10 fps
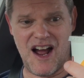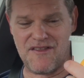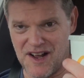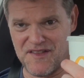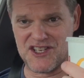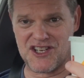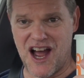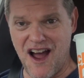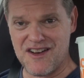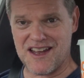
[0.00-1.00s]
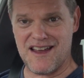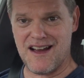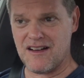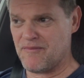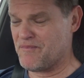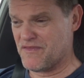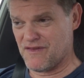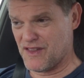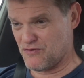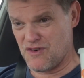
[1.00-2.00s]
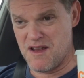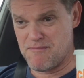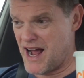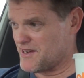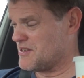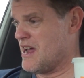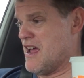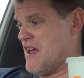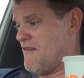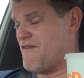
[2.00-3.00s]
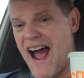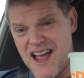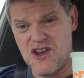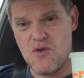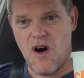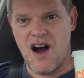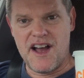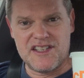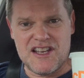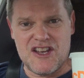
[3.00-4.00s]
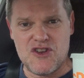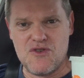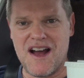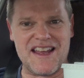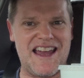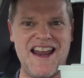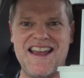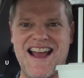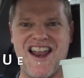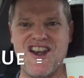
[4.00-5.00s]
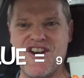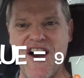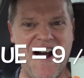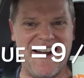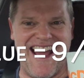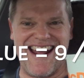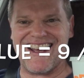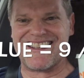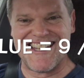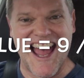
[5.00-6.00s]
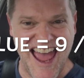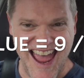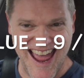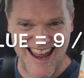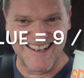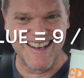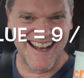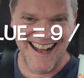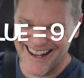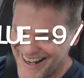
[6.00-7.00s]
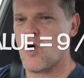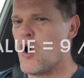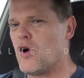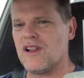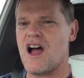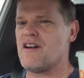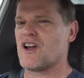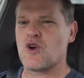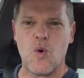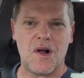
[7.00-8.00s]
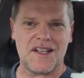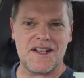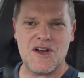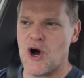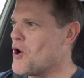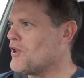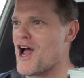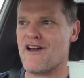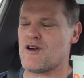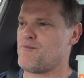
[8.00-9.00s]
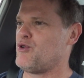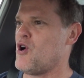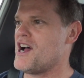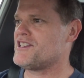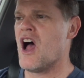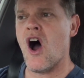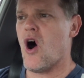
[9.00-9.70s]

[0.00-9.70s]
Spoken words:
I've got this Coke here for $3. Value-wise, you are getting a 9 out of 10. All over quality, all over price,